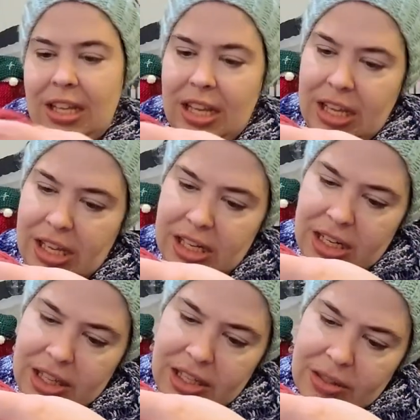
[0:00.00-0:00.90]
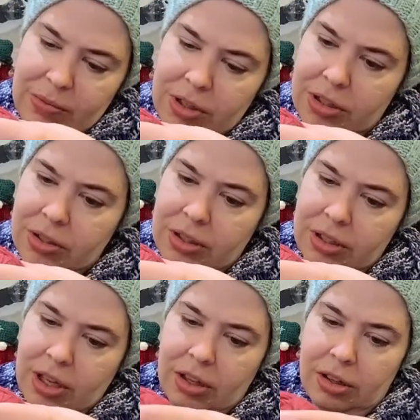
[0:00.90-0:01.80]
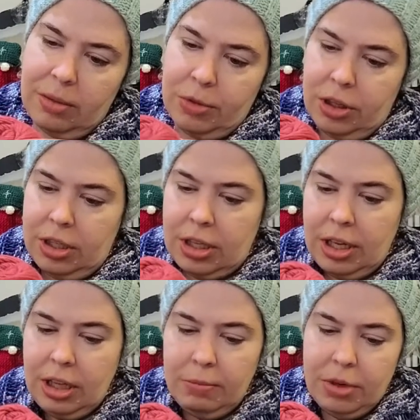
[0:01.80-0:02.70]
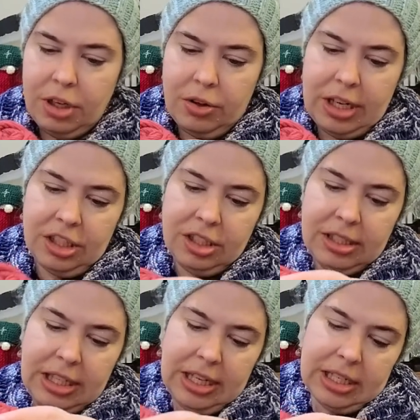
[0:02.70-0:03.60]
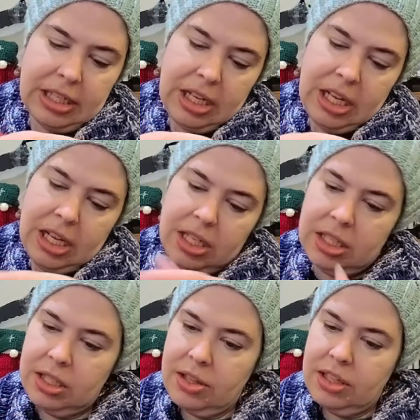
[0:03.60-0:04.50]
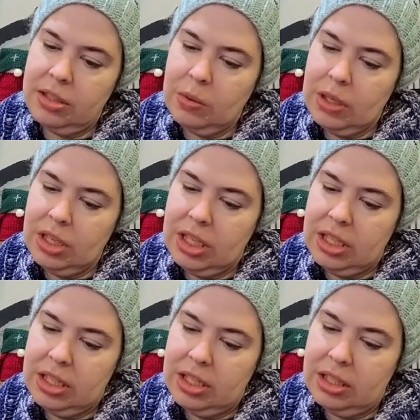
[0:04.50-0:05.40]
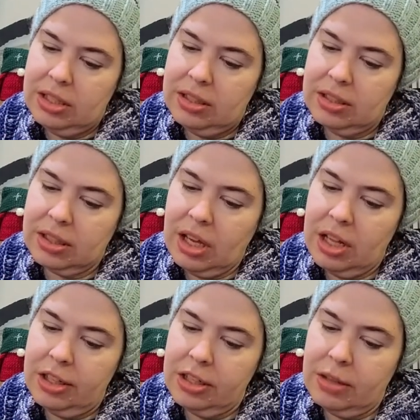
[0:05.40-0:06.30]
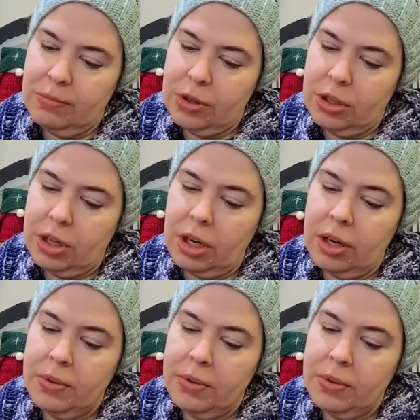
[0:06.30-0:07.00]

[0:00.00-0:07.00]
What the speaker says: And this one also has a color number and a dye lot, but you can actually see it. So this one is color number